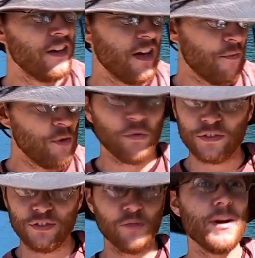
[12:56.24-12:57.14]
I mean, we're
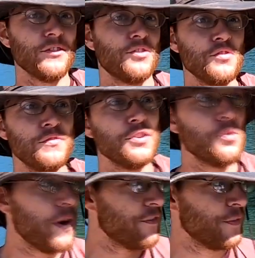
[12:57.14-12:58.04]
still about 2 foot
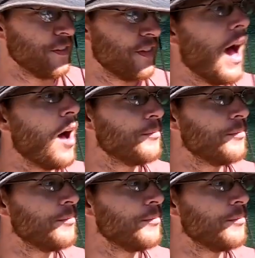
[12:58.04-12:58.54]
away from the top.